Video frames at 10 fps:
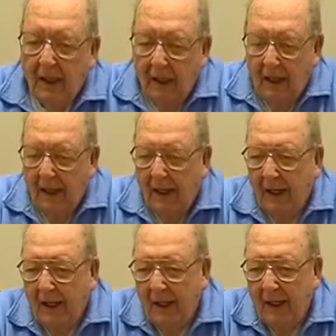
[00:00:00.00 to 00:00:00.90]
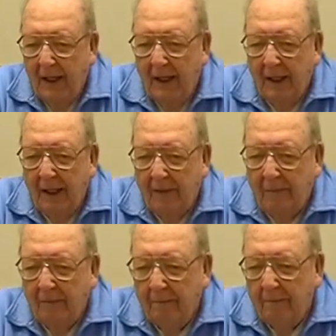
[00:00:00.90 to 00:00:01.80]
And uh,
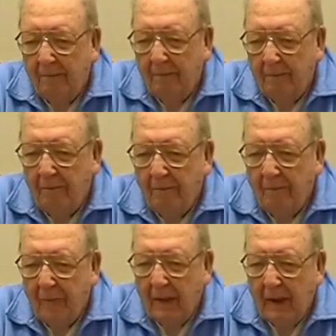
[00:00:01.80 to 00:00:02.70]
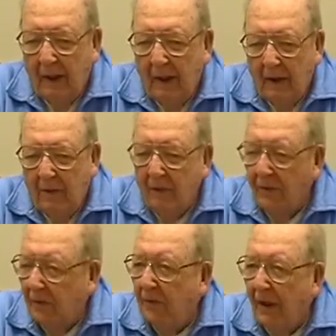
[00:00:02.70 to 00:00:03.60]
uh,
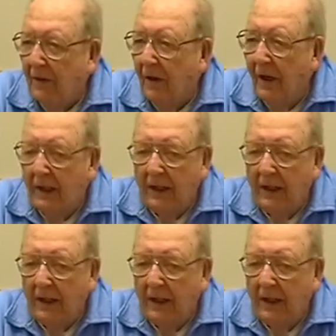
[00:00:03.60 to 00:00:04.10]
just things like